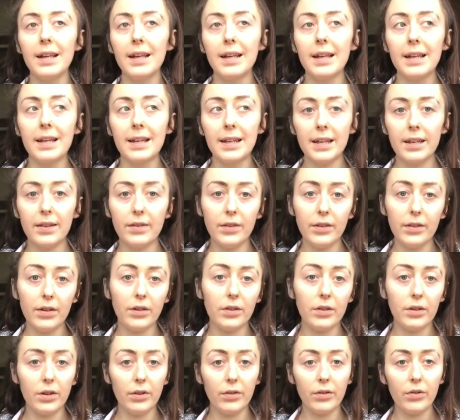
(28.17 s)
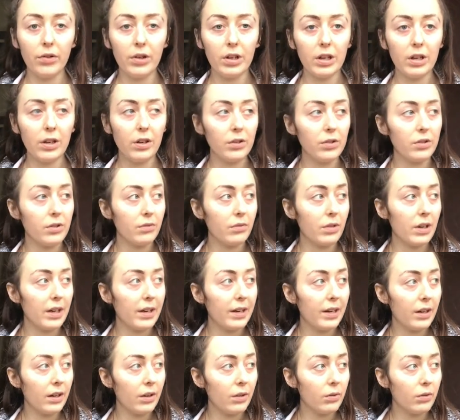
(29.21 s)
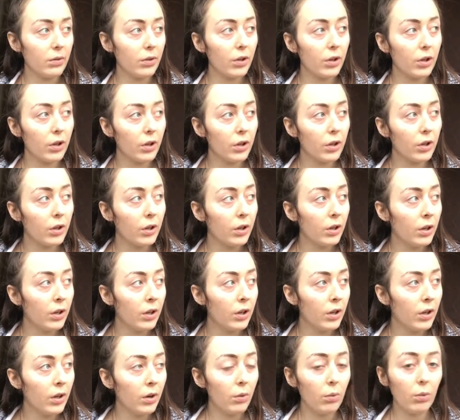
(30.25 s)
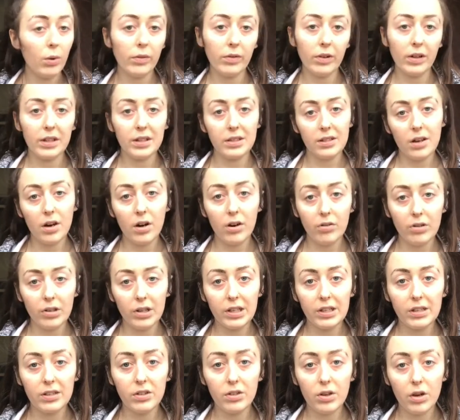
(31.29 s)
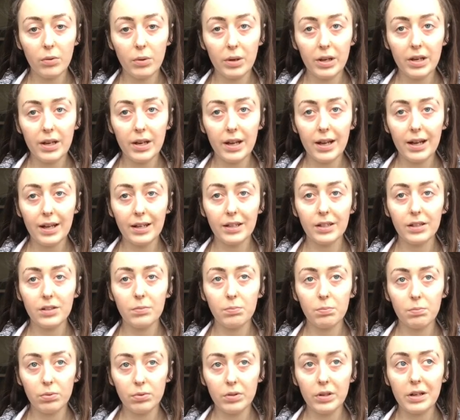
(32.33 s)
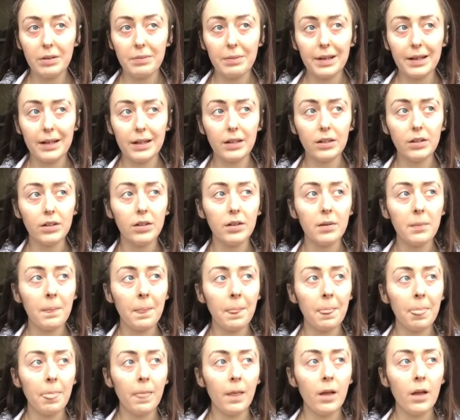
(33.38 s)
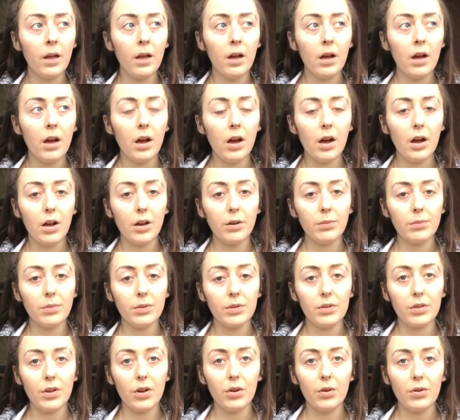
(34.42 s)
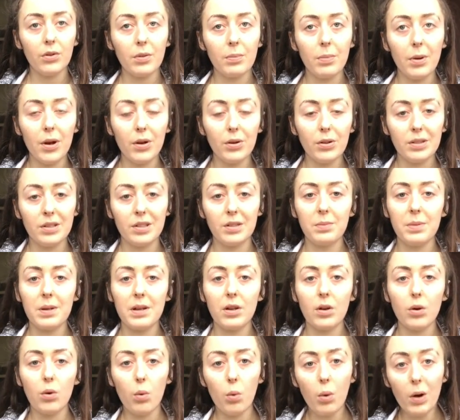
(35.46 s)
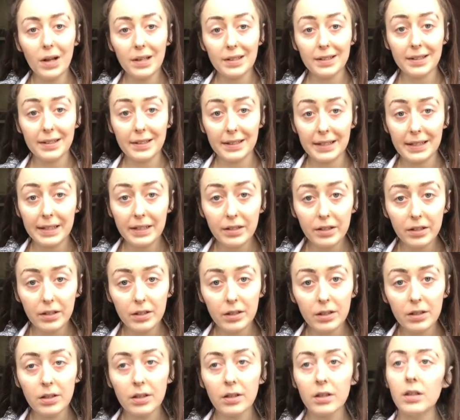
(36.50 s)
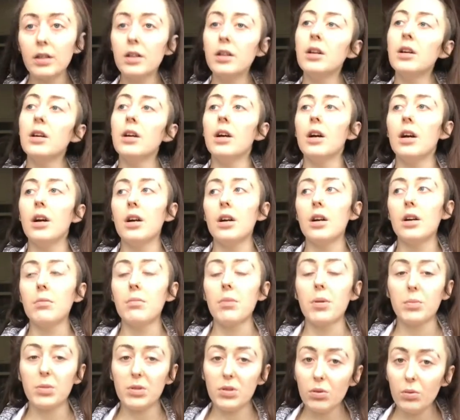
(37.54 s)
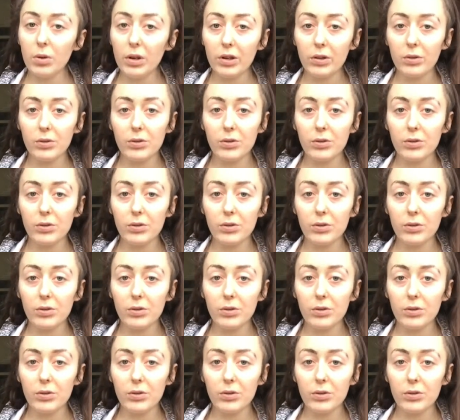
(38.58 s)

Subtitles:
if you don't know, if you're in London right now, the weather is currently snowing and it's pretty bad. So the post has been quite delayed. I'm still waiting on